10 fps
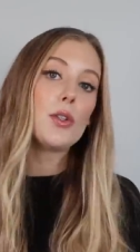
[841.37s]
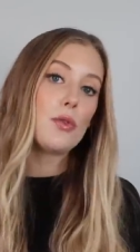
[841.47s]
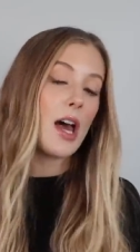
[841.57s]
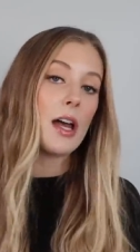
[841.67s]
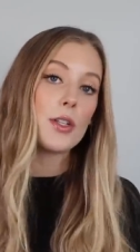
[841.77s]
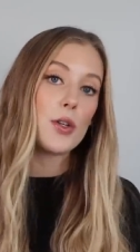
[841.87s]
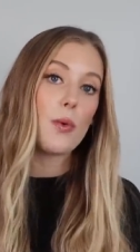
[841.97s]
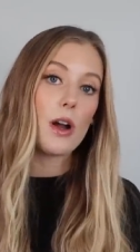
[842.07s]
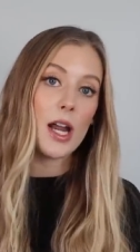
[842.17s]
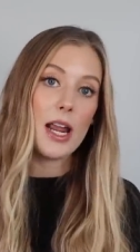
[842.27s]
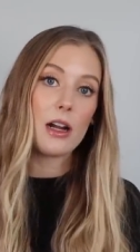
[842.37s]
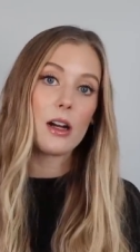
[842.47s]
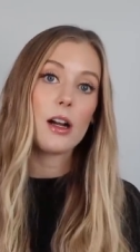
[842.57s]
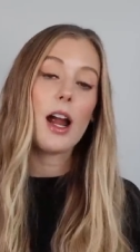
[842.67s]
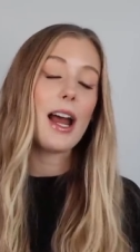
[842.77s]
do that to our
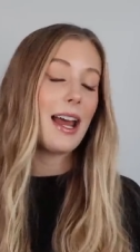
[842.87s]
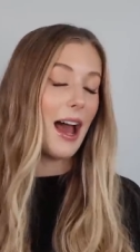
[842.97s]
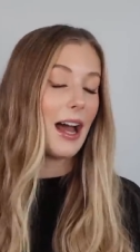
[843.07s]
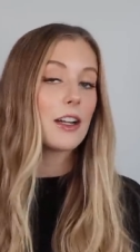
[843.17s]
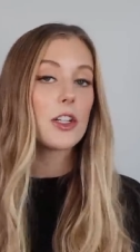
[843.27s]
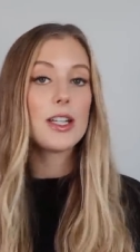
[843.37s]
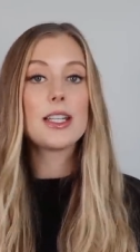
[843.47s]
hair. I actually